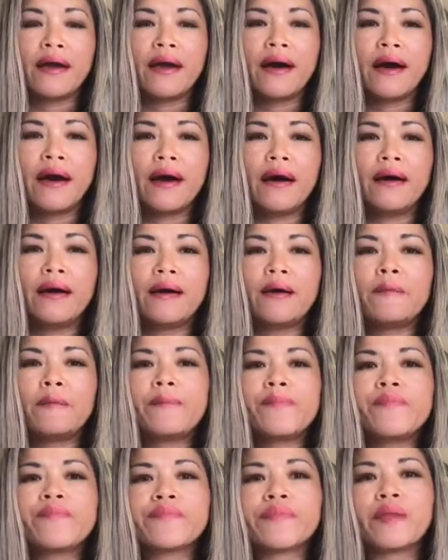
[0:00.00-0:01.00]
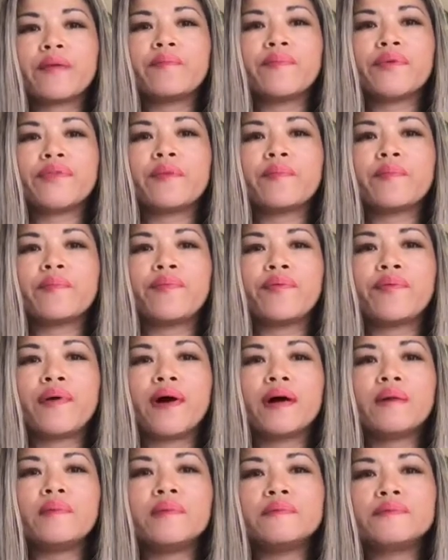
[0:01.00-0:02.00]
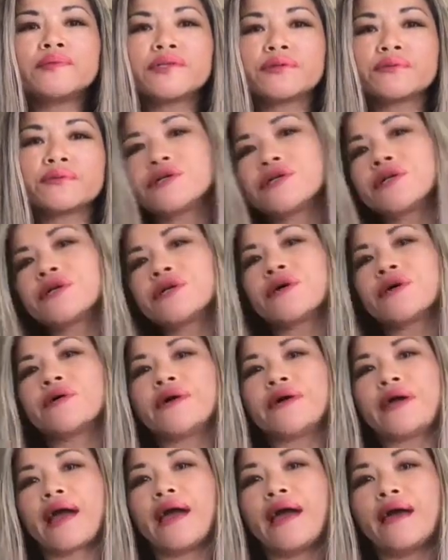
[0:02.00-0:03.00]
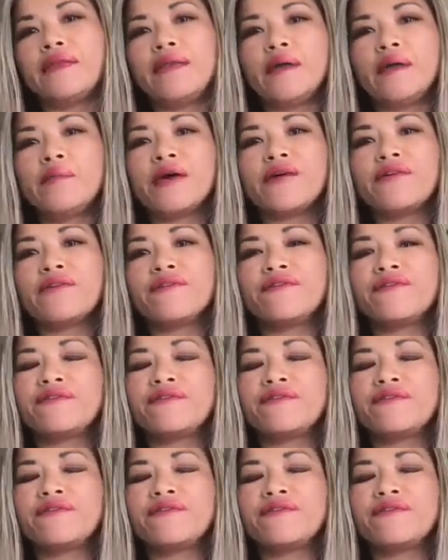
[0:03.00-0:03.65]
But the problems are recurring and they may